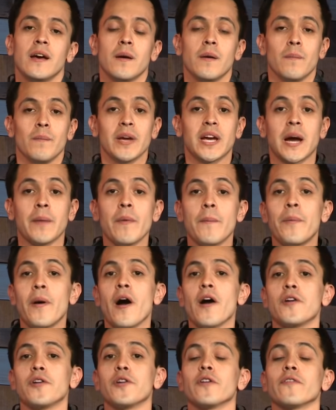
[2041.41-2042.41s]
Become a
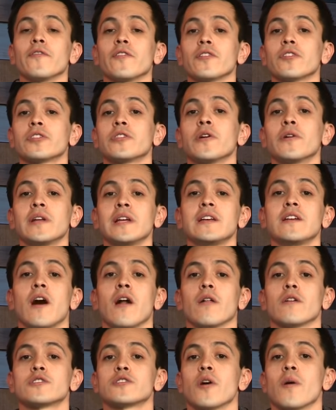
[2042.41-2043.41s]
partner for
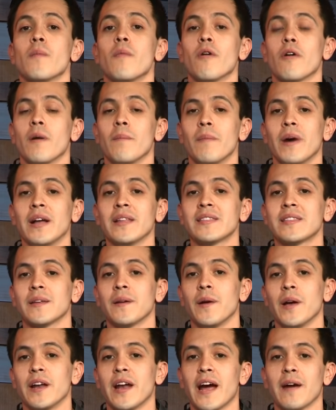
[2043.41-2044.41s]
$30 or more a month,
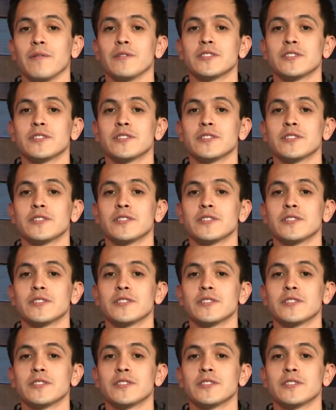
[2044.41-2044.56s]
and I will